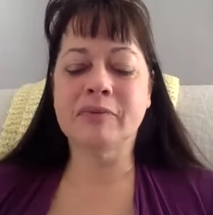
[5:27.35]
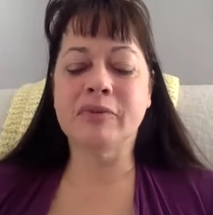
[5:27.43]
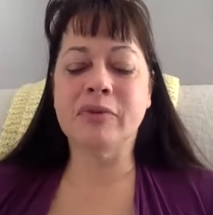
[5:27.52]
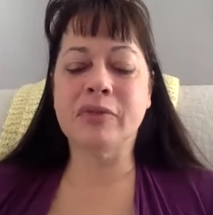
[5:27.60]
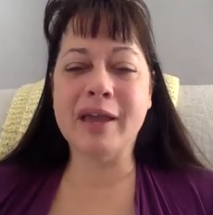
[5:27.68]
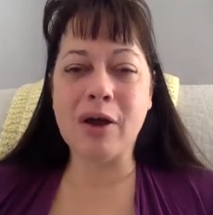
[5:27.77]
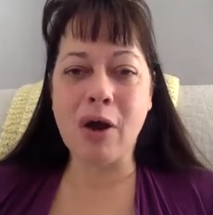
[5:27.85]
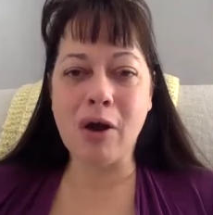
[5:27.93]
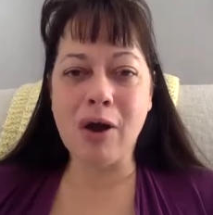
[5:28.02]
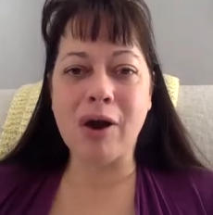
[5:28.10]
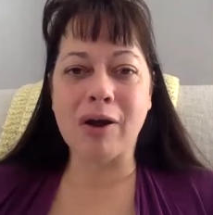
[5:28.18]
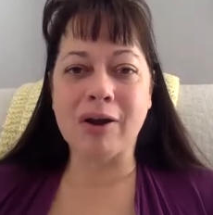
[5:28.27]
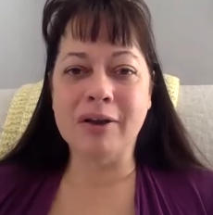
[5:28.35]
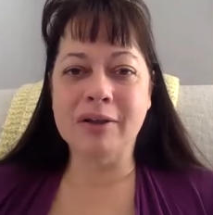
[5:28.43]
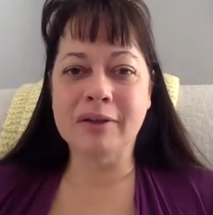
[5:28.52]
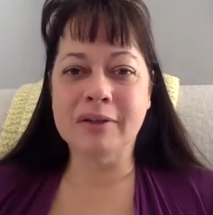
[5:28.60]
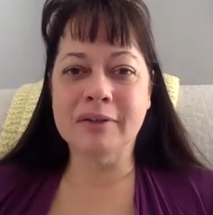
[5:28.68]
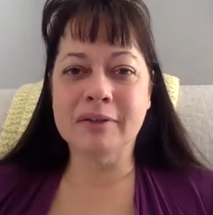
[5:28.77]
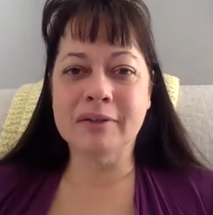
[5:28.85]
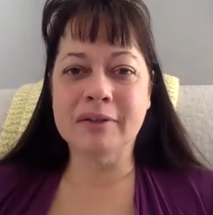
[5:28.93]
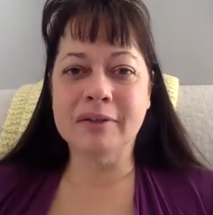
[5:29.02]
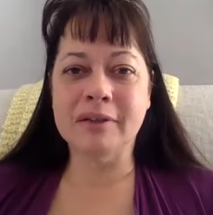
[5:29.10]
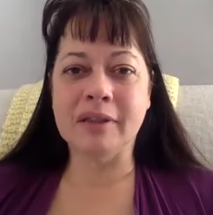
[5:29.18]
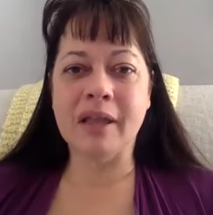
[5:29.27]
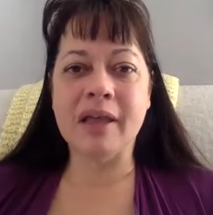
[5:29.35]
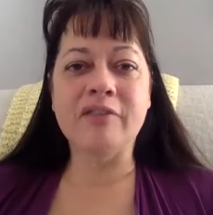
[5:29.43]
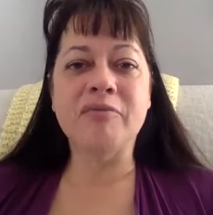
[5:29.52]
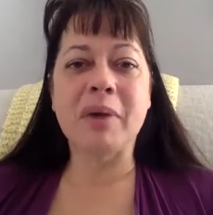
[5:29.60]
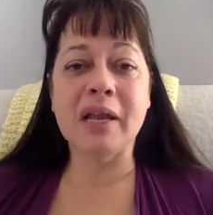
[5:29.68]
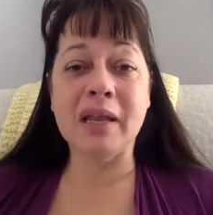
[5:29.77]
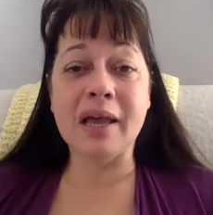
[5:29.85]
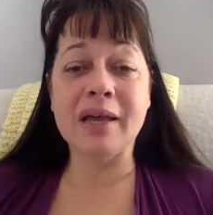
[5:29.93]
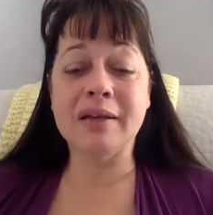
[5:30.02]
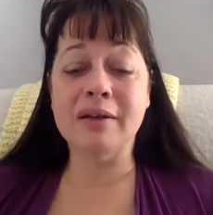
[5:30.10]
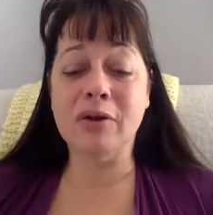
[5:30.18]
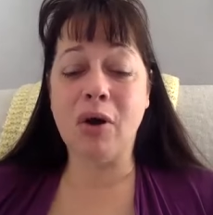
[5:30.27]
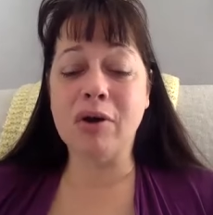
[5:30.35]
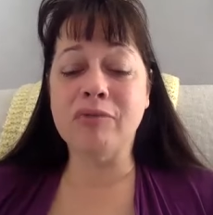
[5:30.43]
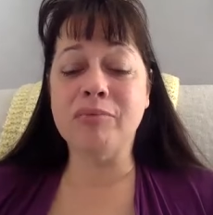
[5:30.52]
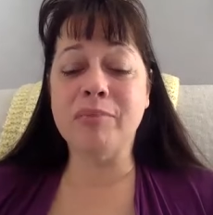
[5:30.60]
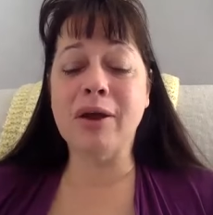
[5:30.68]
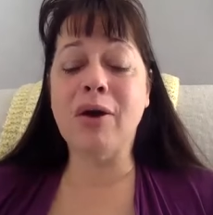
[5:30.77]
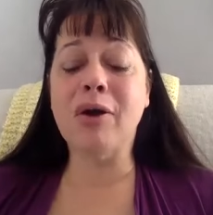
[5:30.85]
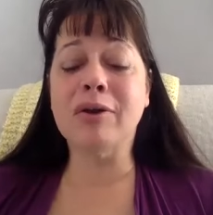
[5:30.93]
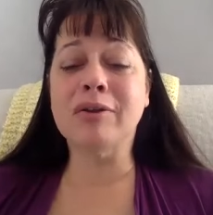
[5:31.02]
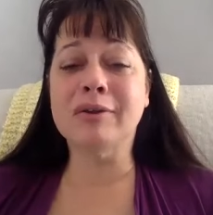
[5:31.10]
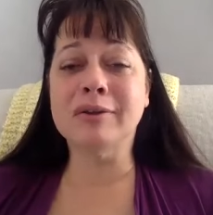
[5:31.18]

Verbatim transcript: For they are light of my light and heart of my heart.